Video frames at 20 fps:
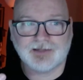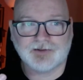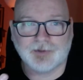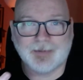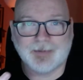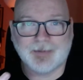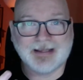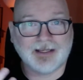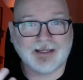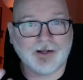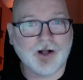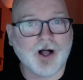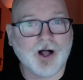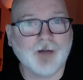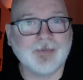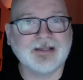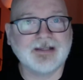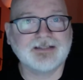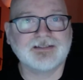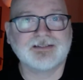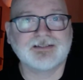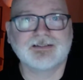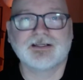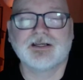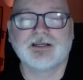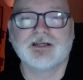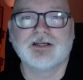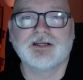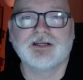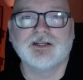They're making comments.
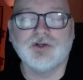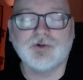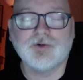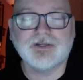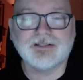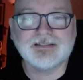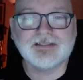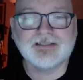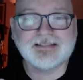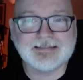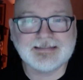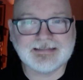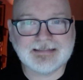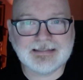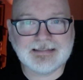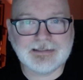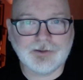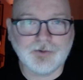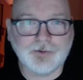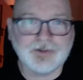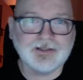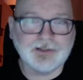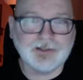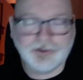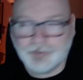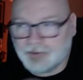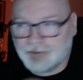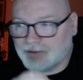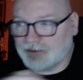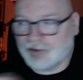You can see, you
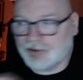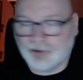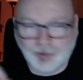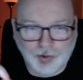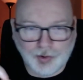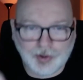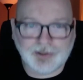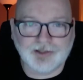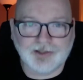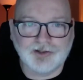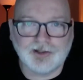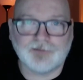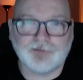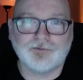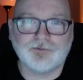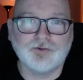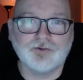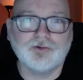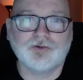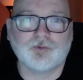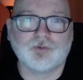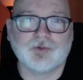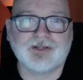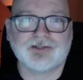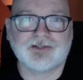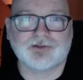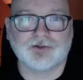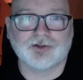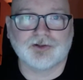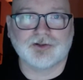can look, and if you do the
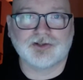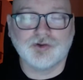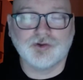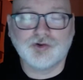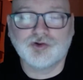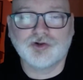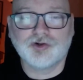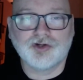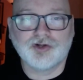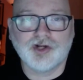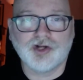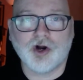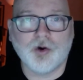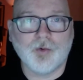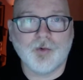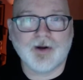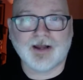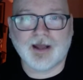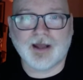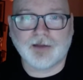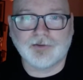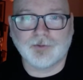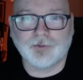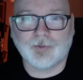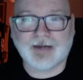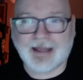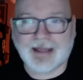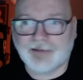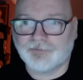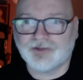research, you should know what
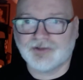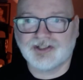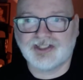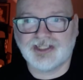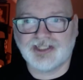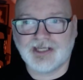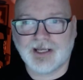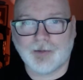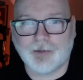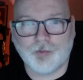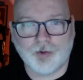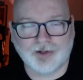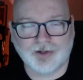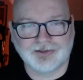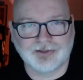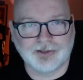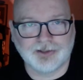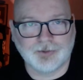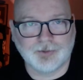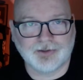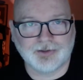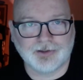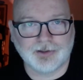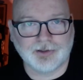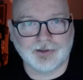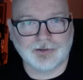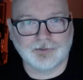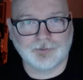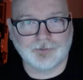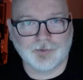every GM wants to do with
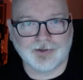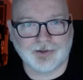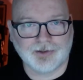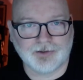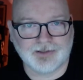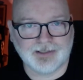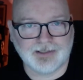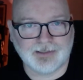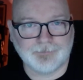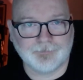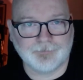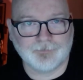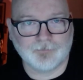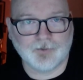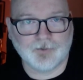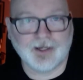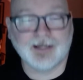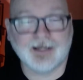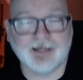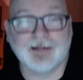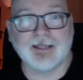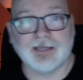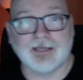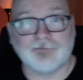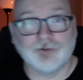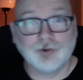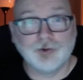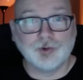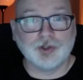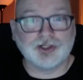their team, right? If
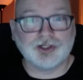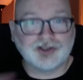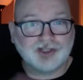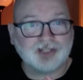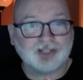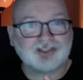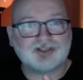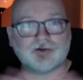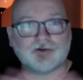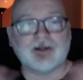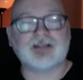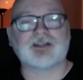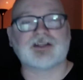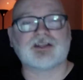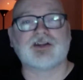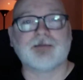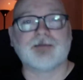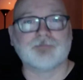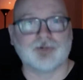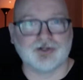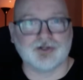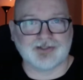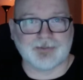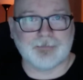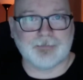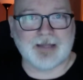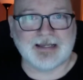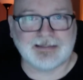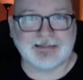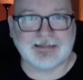you look just straight at the numbers at
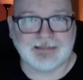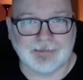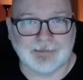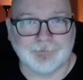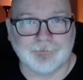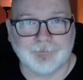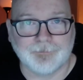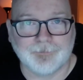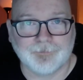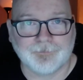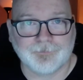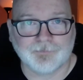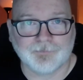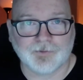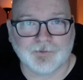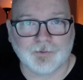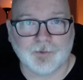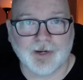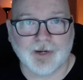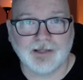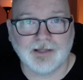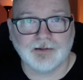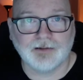my team, right?